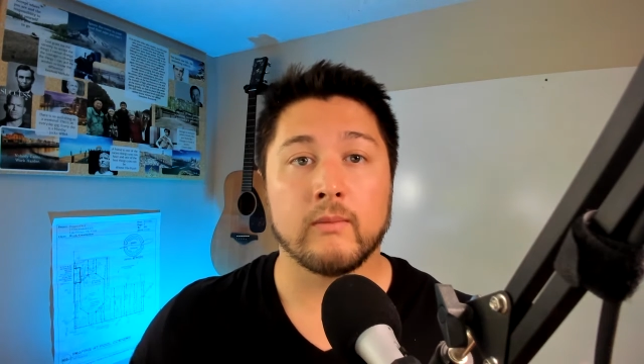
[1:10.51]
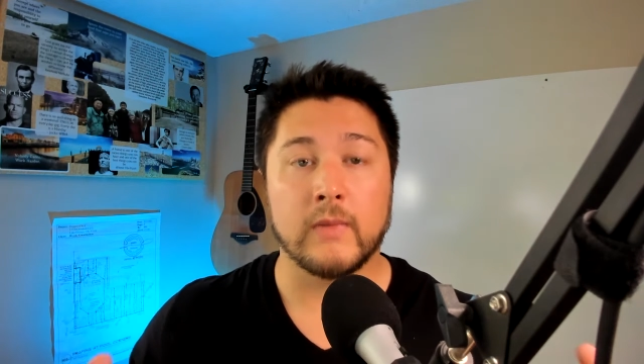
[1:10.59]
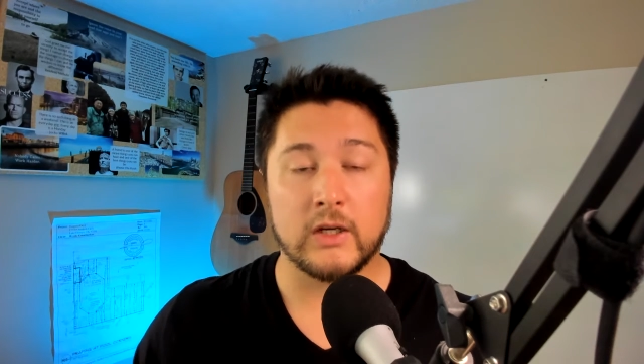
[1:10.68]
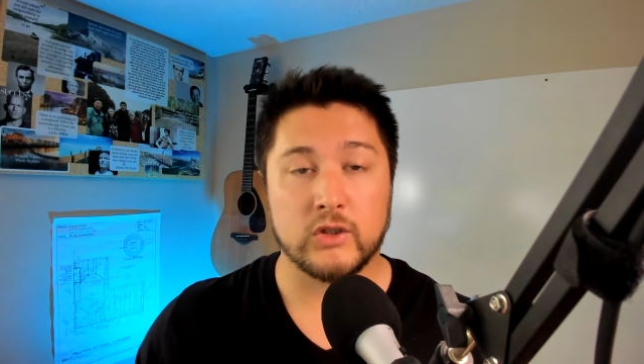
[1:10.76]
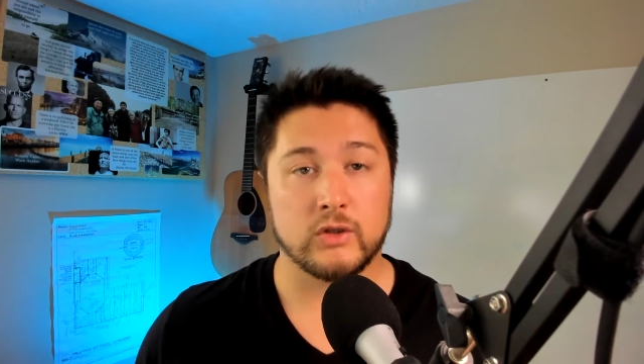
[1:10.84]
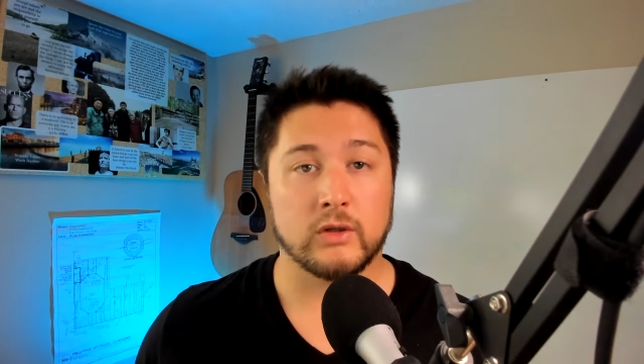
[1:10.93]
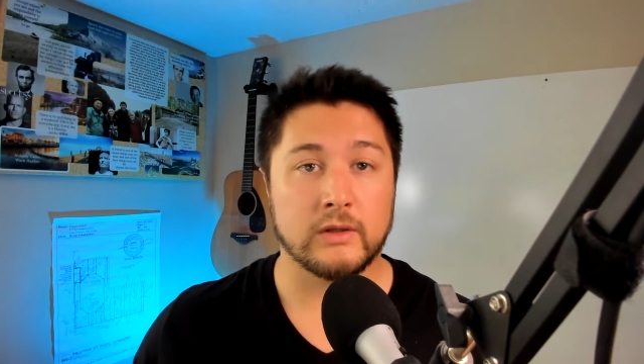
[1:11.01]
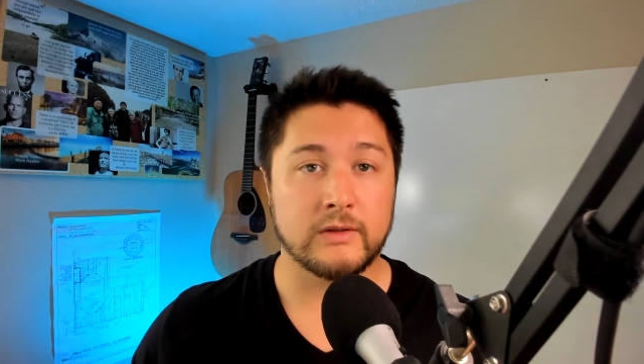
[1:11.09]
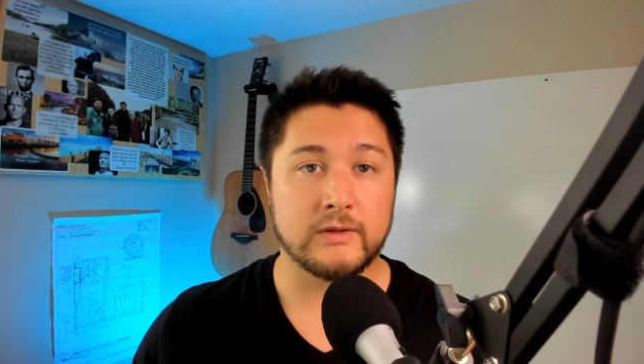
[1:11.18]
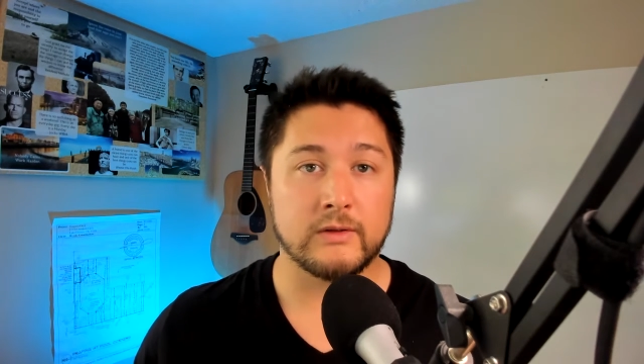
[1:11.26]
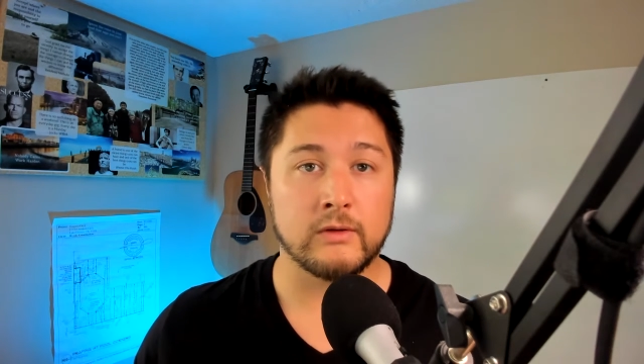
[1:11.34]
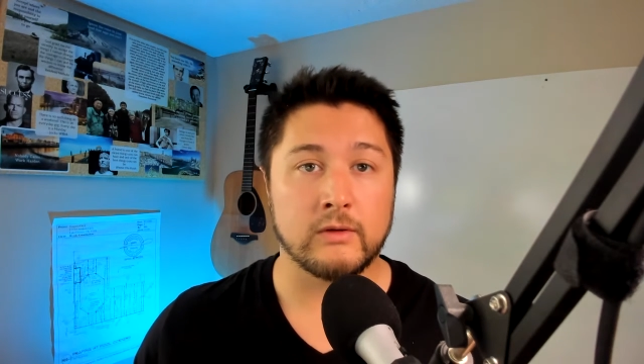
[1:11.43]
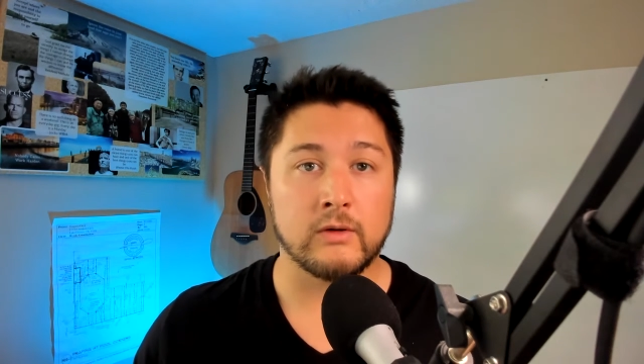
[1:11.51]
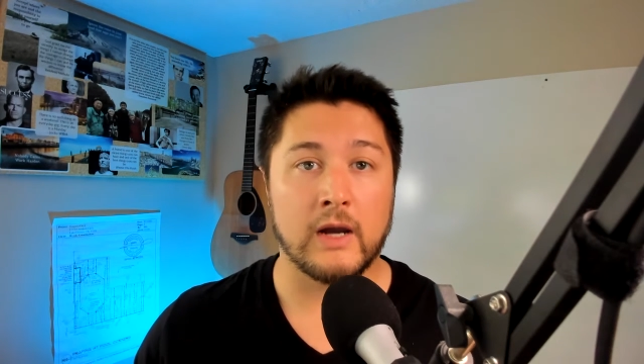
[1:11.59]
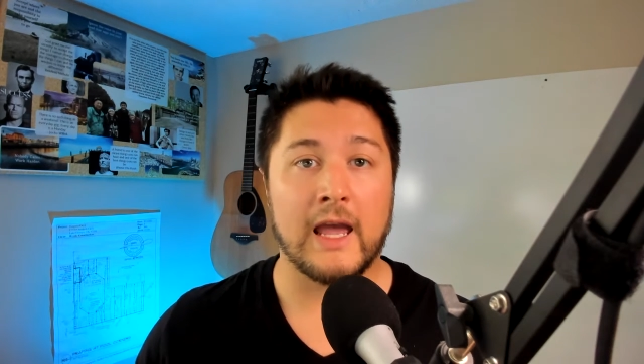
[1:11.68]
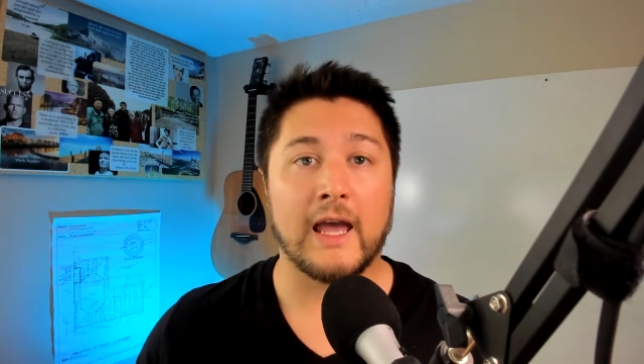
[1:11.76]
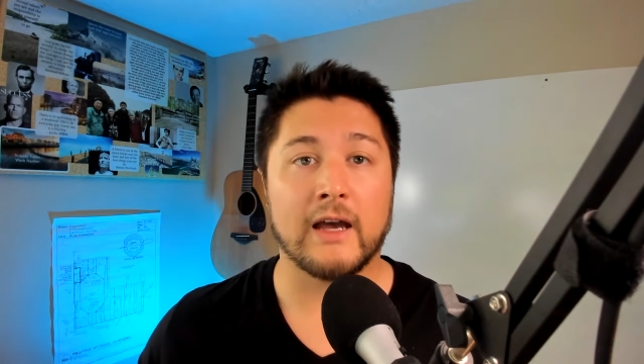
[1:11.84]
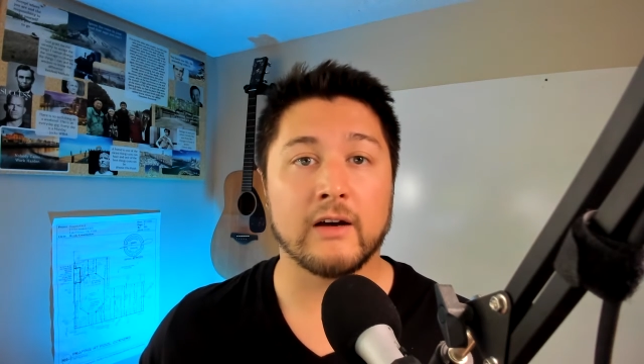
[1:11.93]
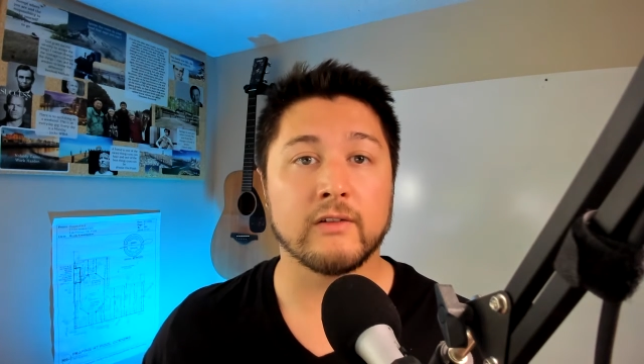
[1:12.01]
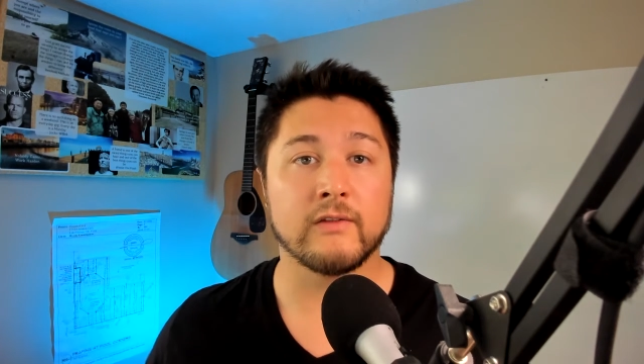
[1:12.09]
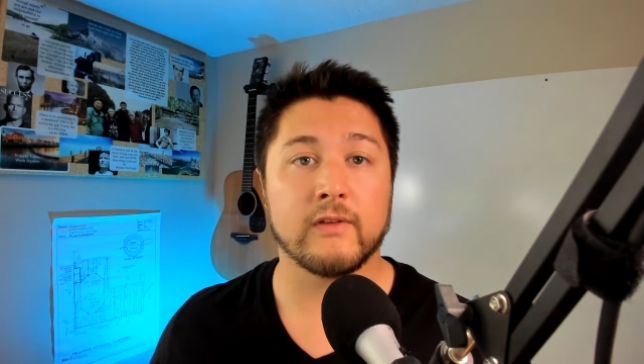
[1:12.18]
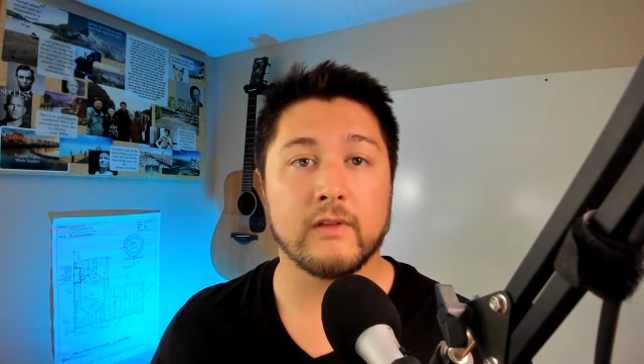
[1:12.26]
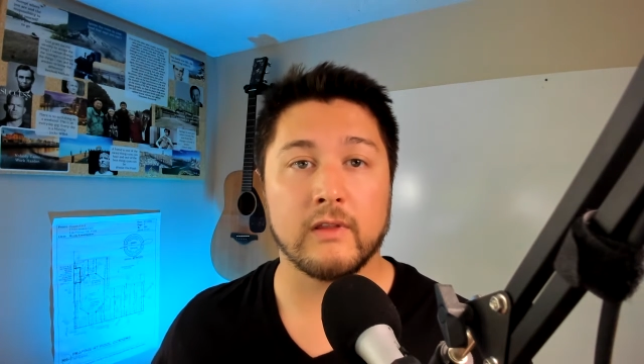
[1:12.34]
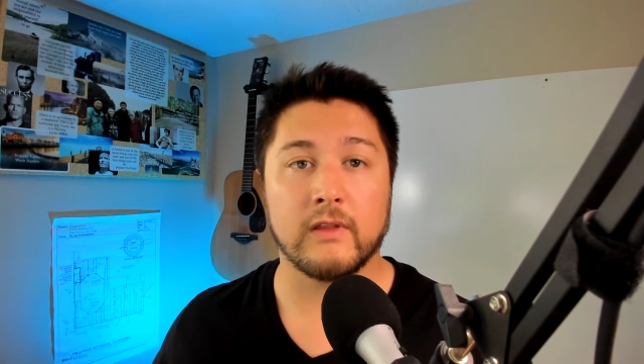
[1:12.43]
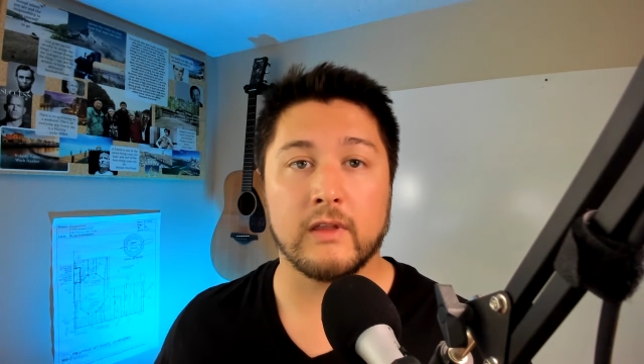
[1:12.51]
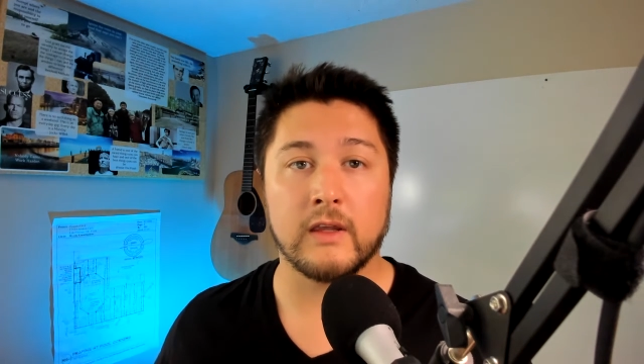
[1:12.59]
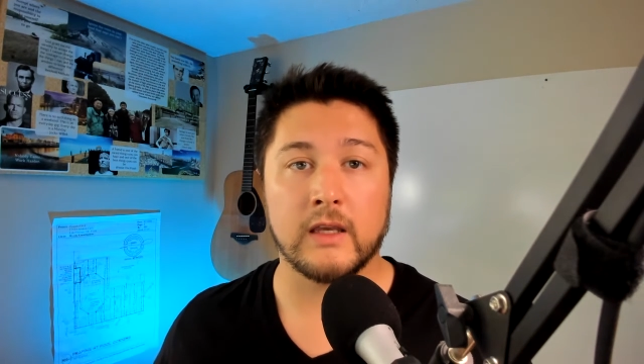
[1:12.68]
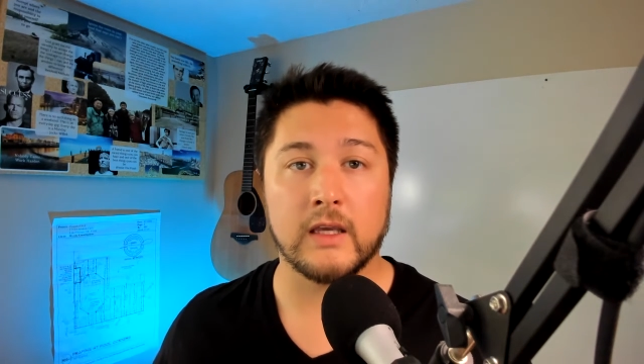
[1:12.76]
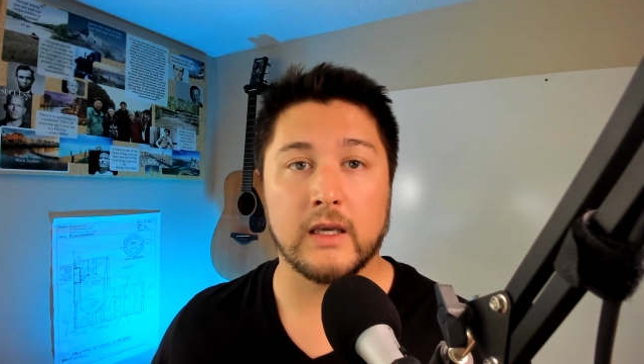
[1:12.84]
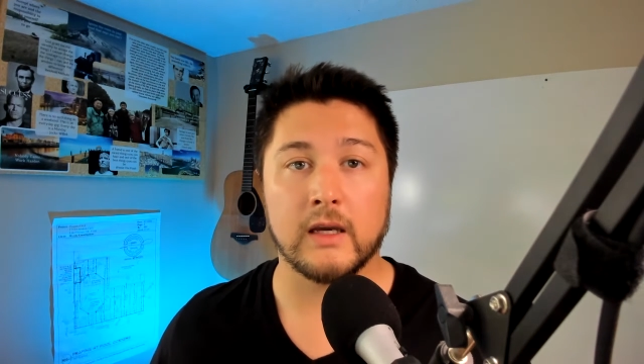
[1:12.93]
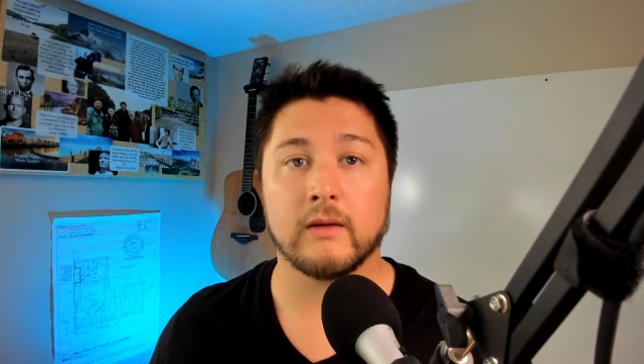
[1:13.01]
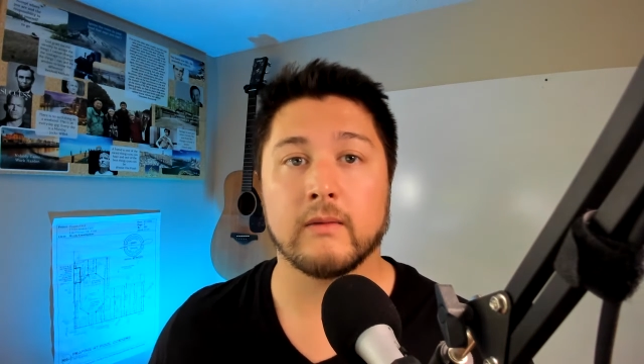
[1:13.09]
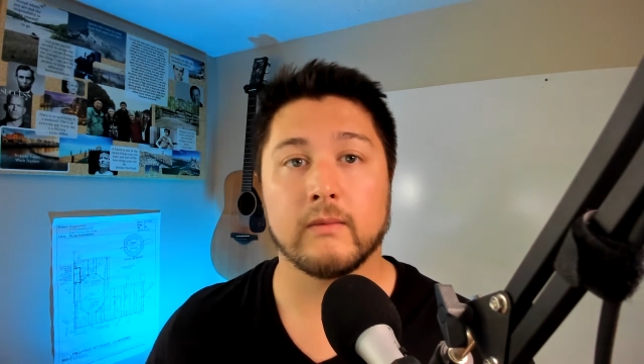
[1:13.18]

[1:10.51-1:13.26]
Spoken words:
make sure to have the